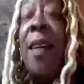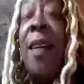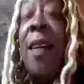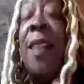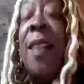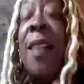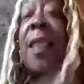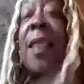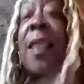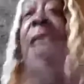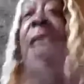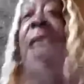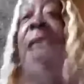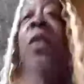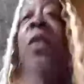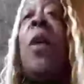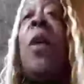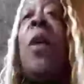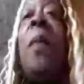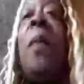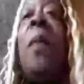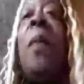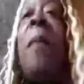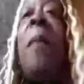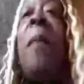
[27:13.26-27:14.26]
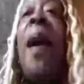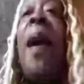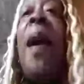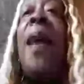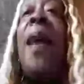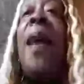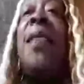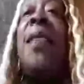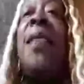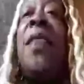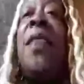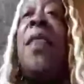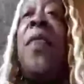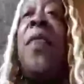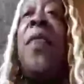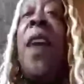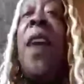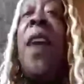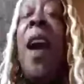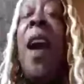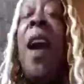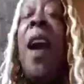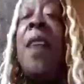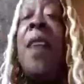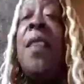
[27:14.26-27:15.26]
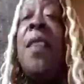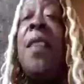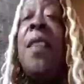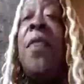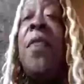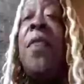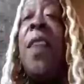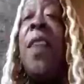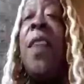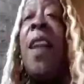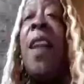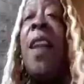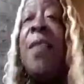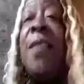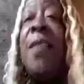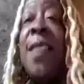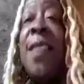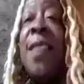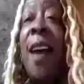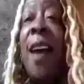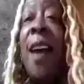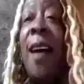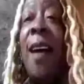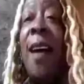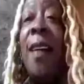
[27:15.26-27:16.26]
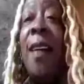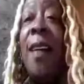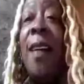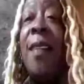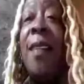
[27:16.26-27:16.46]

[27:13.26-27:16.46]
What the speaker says: Did I talk about my idea for the concept for love stop?